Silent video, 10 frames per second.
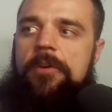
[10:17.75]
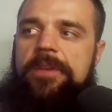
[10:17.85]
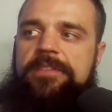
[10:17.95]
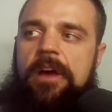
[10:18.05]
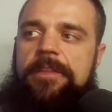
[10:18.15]
we
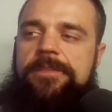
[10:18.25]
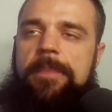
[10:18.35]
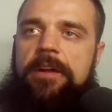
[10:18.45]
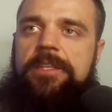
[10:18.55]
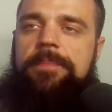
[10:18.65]
saw this
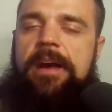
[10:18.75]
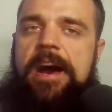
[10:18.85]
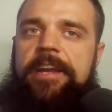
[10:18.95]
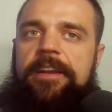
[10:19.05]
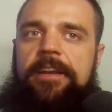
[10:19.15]

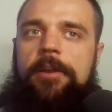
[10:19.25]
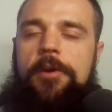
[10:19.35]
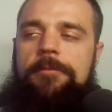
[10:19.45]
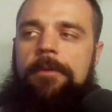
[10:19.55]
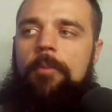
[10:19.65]
multiplier
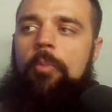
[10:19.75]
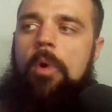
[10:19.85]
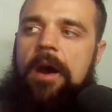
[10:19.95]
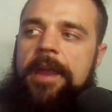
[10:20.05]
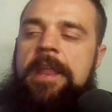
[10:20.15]
go from
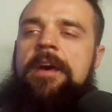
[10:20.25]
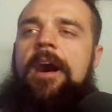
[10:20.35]
1